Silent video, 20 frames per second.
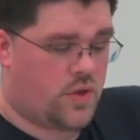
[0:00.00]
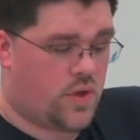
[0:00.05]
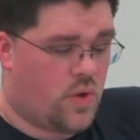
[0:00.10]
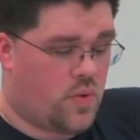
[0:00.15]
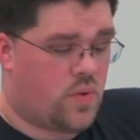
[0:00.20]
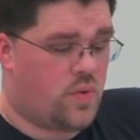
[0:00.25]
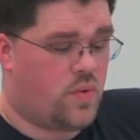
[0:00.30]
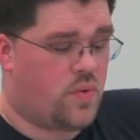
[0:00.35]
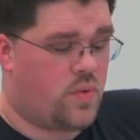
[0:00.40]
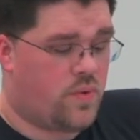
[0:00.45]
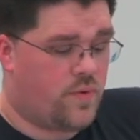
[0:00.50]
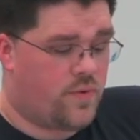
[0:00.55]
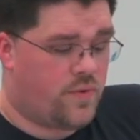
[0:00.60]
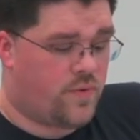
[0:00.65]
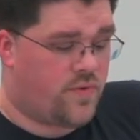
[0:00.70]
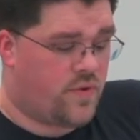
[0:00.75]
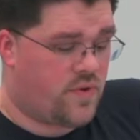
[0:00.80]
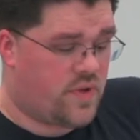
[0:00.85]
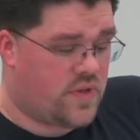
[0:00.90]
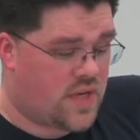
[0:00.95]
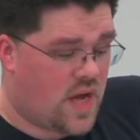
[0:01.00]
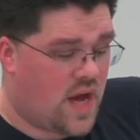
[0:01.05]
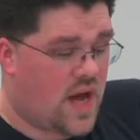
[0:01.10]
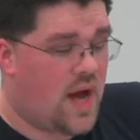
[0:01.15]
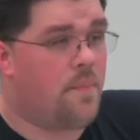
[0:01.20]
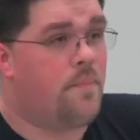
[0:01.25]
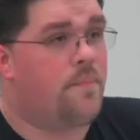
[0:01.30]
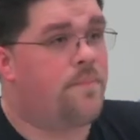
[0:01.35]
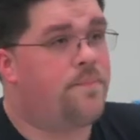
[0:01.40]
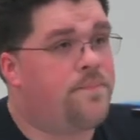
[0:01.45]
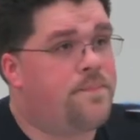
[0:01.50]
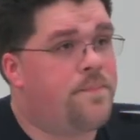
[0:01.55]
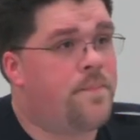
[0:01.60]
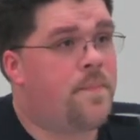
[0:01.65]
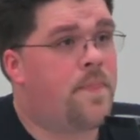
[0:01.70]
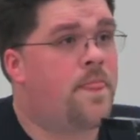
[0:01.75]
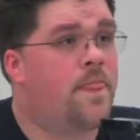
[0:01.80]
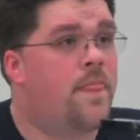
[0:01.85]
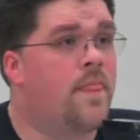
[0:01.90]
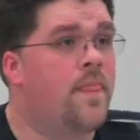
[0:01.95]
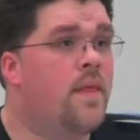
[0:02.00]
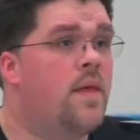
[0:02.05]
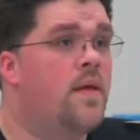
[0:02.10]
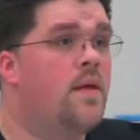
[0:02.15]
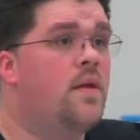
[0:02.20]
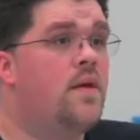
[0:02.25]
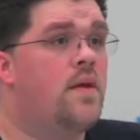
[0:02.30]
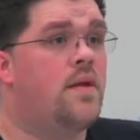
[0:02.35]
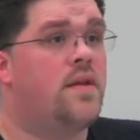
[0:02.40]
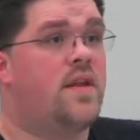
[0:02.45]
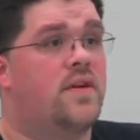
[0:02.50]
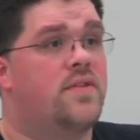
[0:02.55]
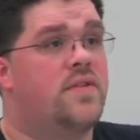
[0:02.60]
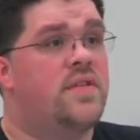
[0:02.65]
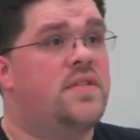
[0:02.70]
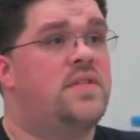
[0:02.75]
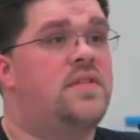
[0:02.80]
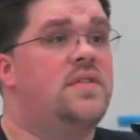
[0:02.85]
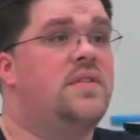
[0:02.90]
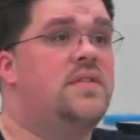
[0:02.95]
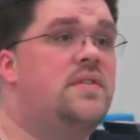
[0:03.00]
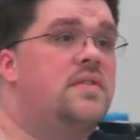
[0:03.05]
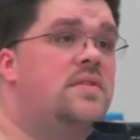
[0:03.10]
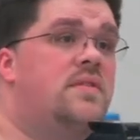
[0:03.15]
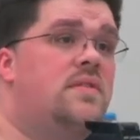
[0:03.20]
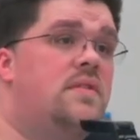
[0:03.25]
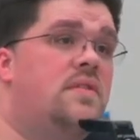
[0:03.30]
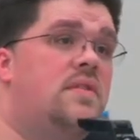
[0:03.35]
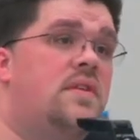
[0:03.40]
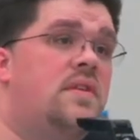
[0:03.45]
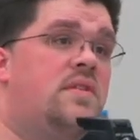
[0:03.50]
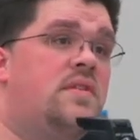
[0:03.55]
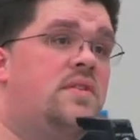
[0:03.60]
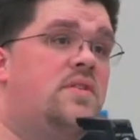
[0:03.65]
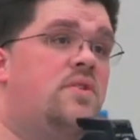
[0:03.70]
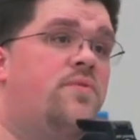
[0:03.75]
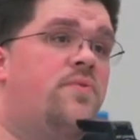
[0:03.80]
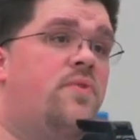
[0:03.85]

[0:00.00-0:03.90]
so for the top, now this is this